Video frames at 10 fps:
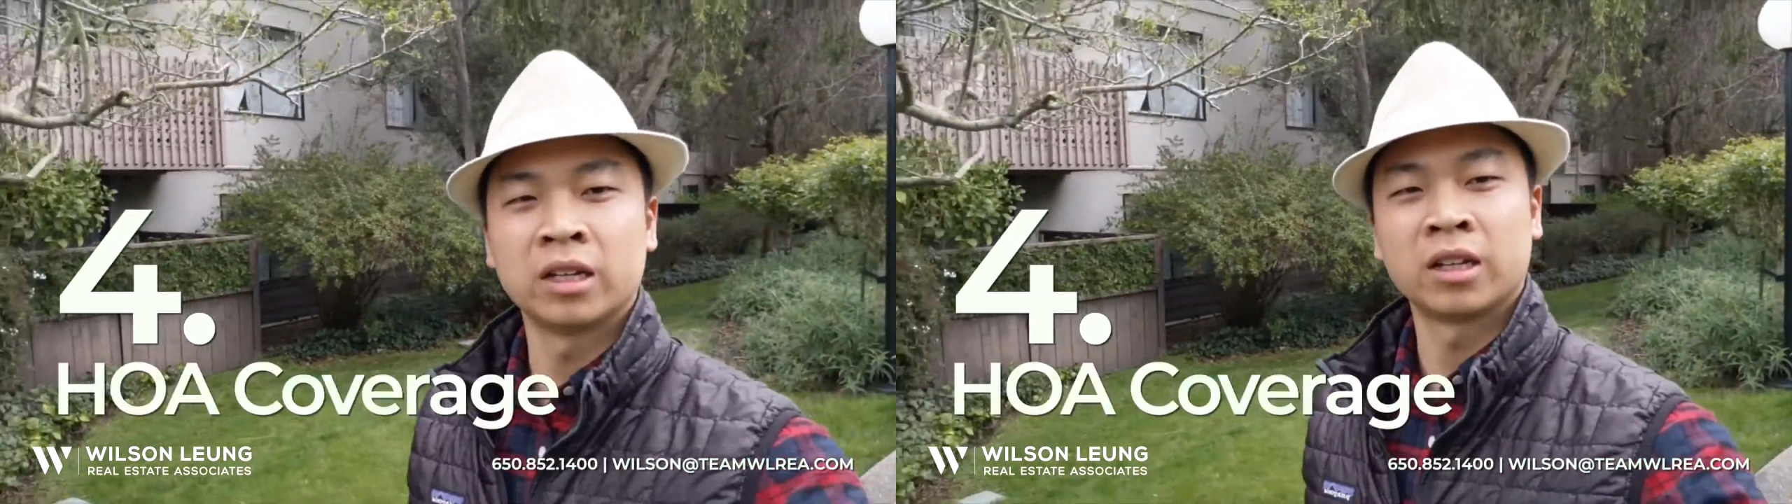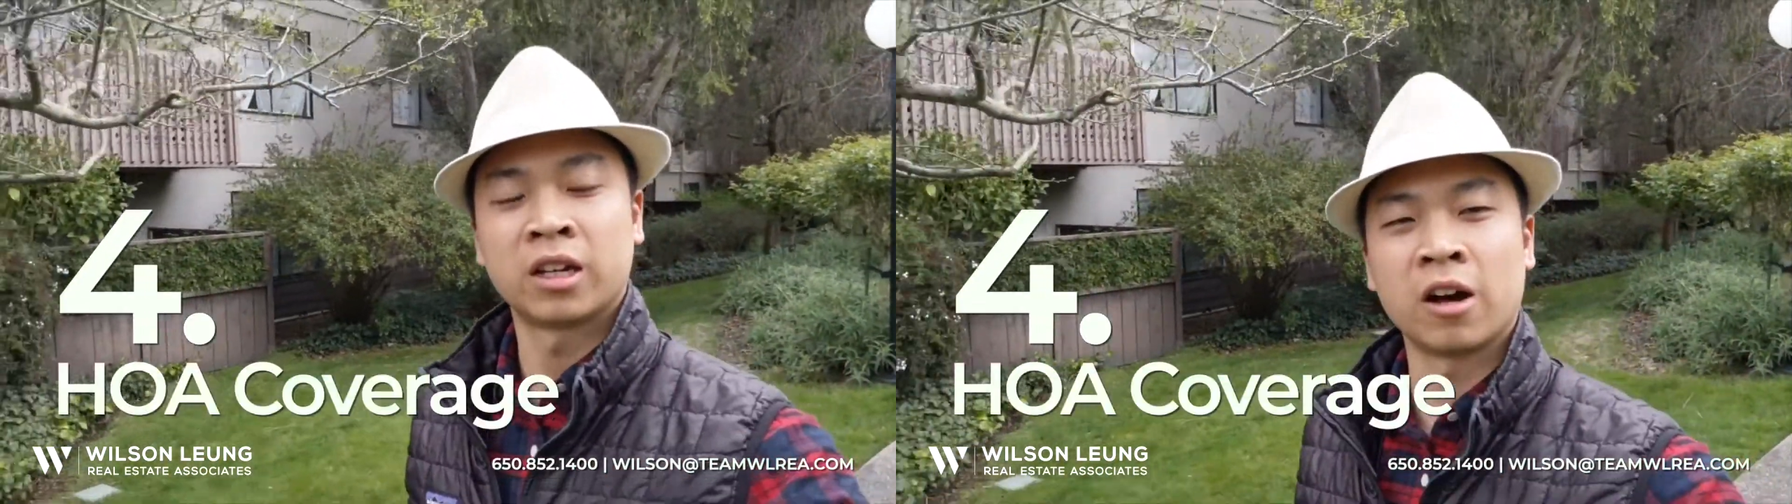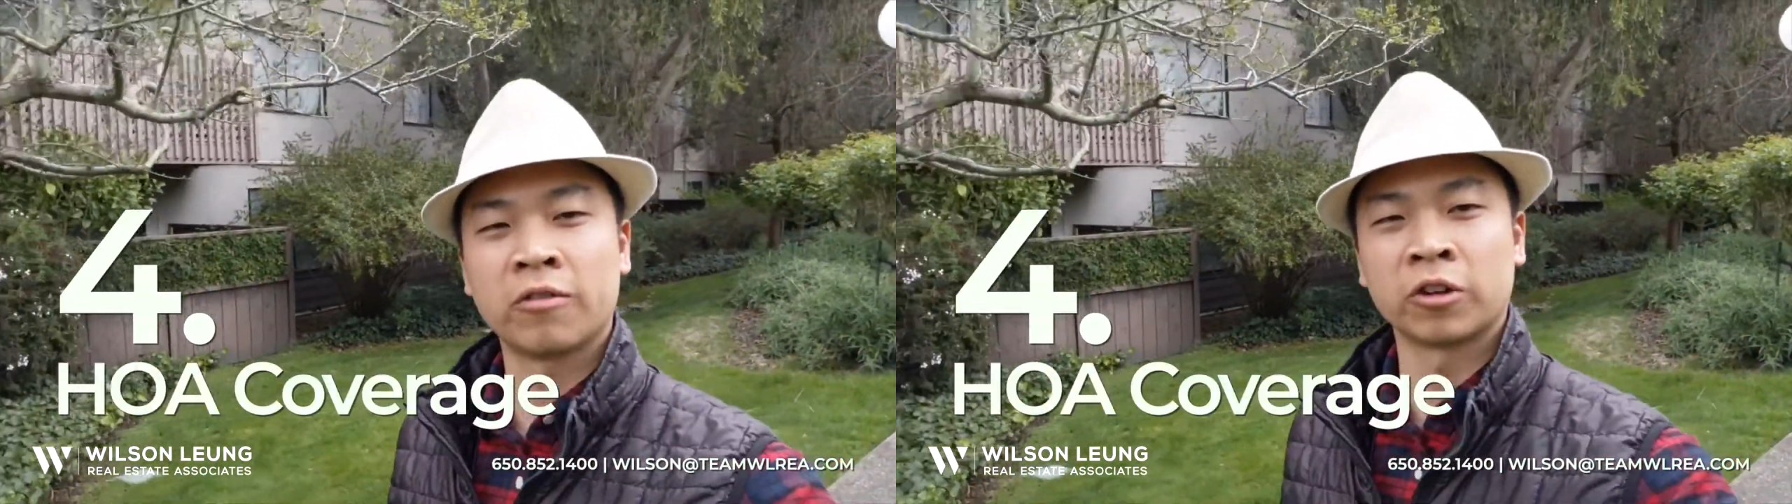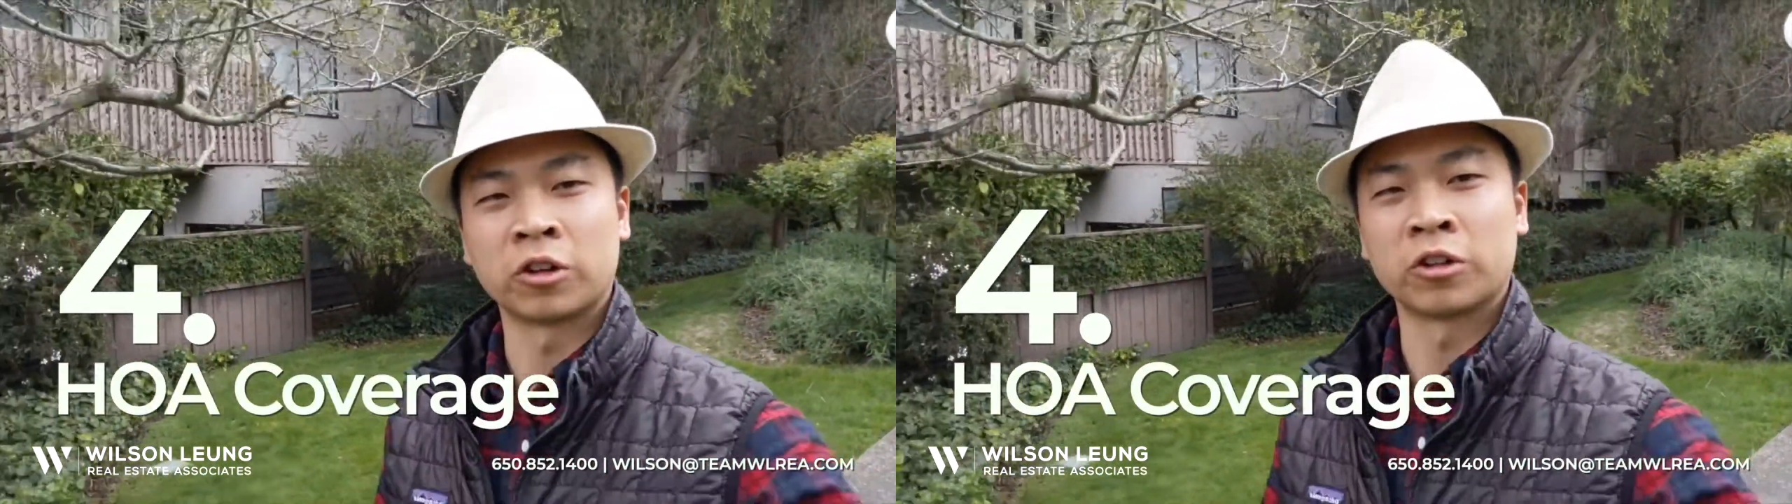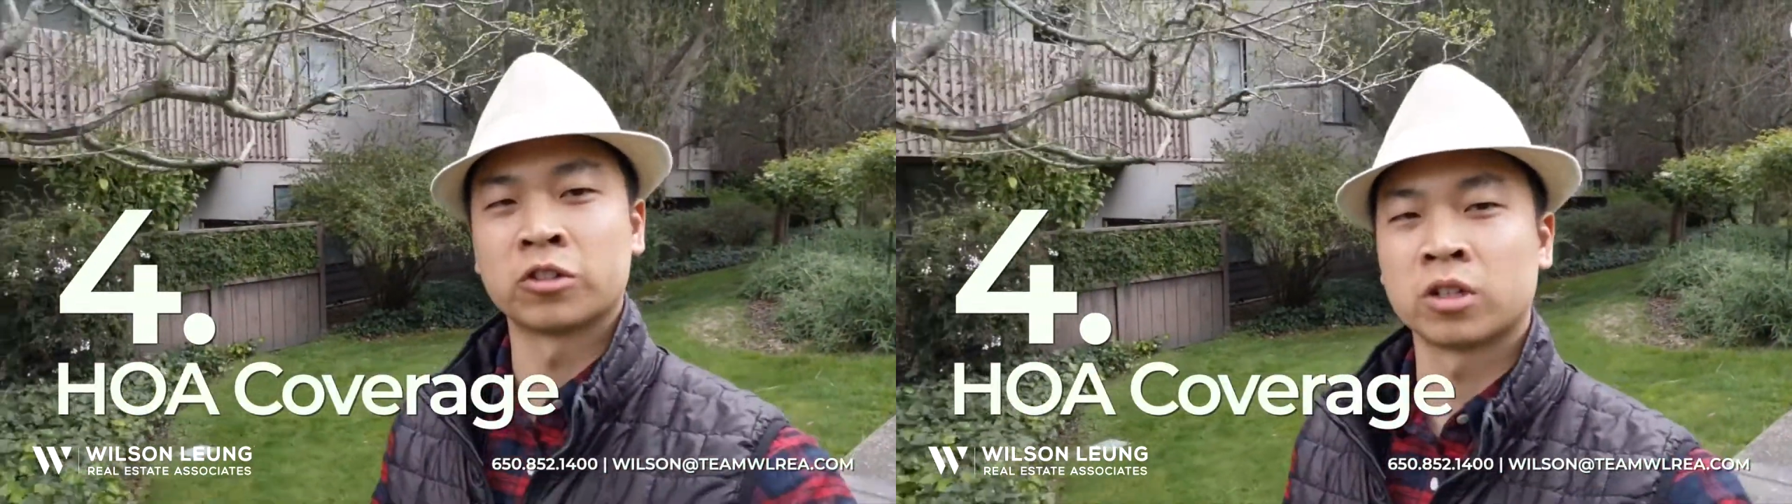
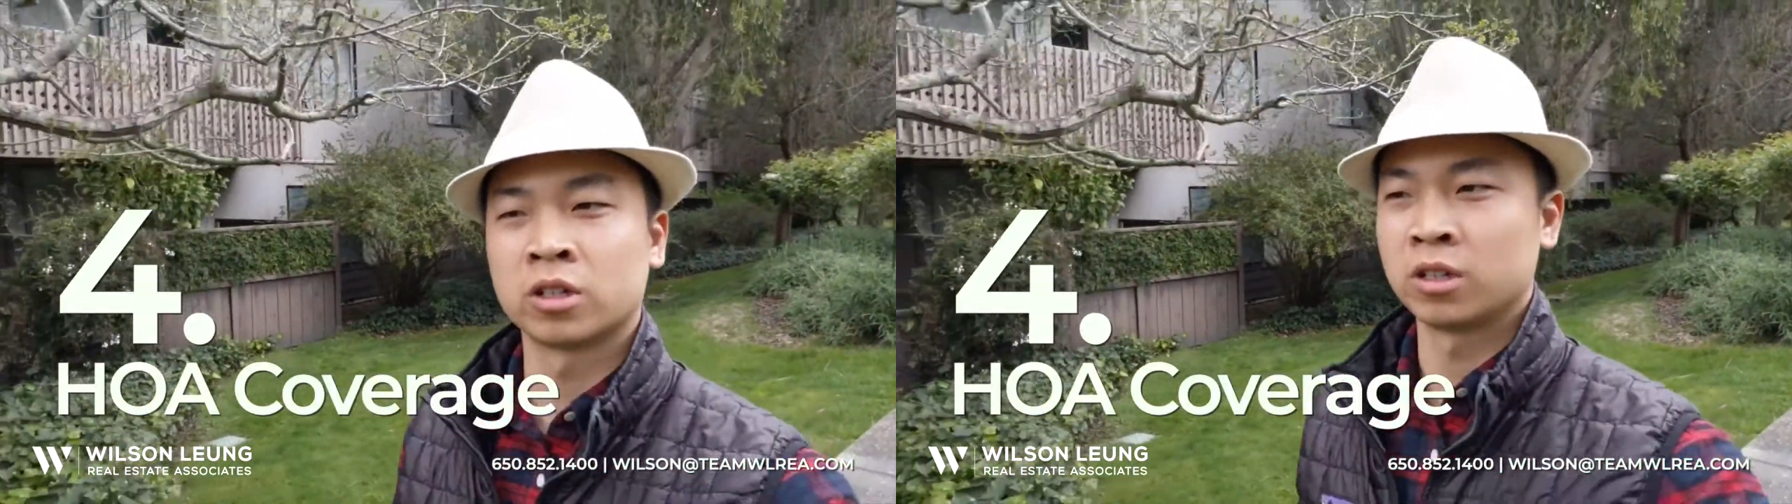covers